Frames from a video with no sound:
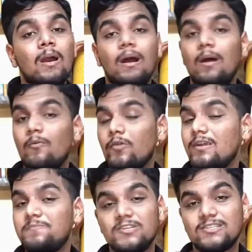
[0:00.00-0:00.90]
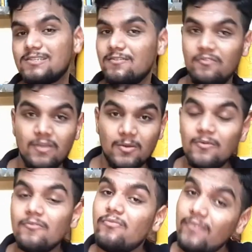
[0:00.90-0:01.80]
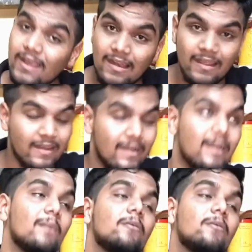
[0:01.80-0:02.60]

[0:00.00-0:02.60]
would it just fail in India?